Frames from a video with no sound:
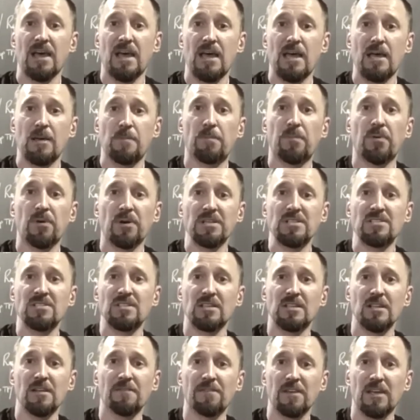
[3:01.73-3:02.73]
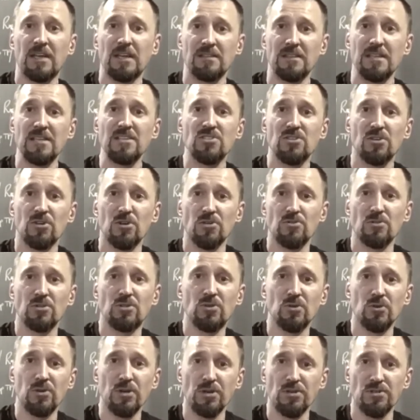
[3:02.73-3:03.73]
a pretty significant knee surgery
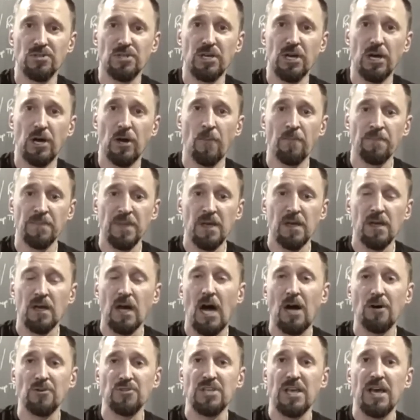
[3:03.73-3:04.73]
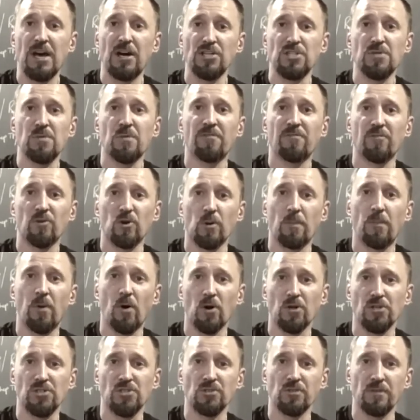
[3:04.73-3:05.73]
2 years ago. I was eligible for a
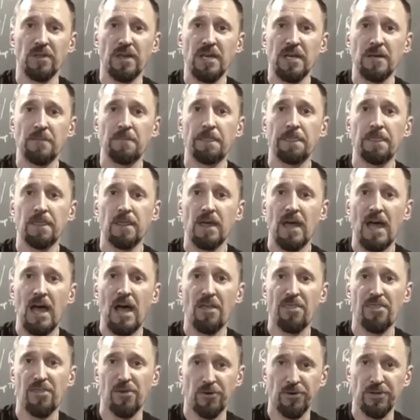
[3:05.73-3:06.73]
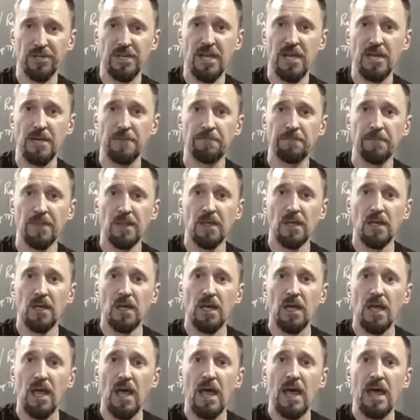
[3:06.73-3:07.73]
partial knee at 38.
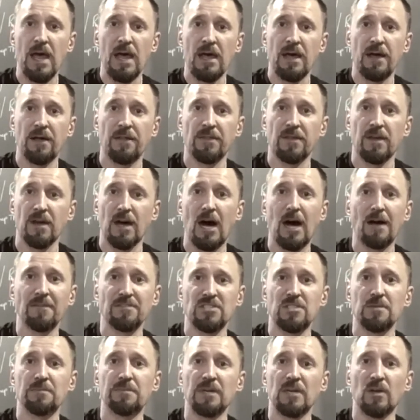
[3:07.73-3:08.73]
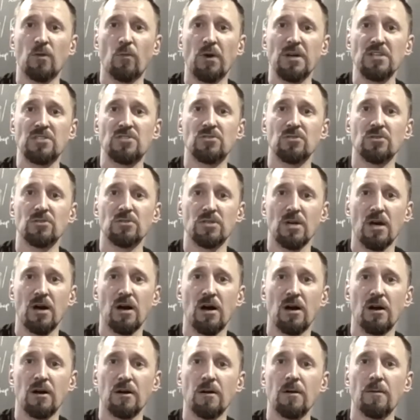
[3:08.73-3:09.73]
And obviously being way too
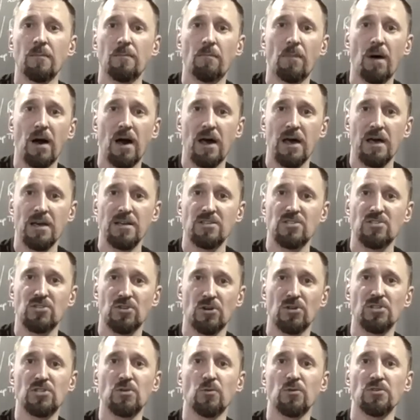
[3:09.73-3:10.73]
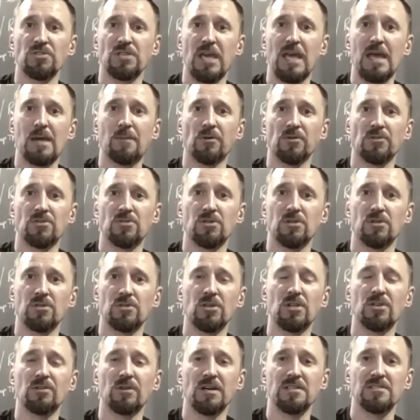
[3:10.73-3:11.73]
young, my surgeon was able to
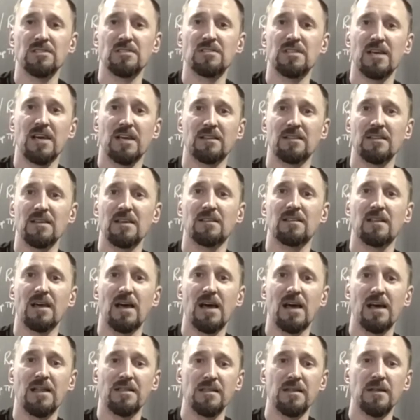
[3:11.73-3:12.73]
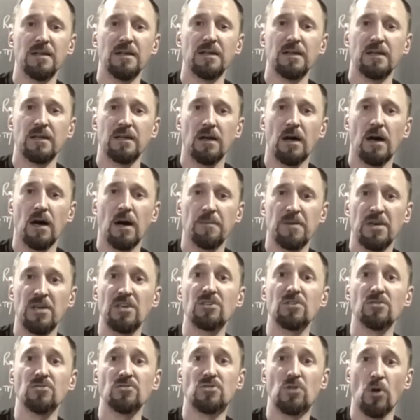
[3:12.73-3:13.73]
utilize a technique that he
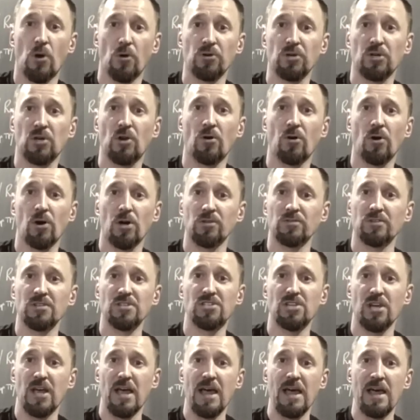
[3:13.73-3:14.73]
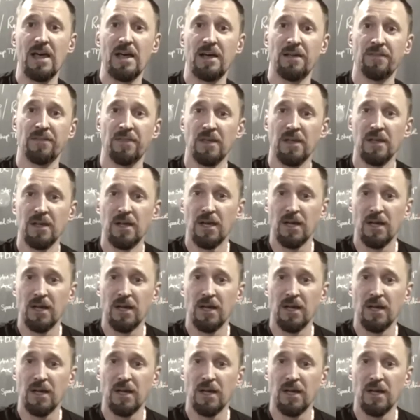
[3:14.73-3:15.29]
used donor cartilage, and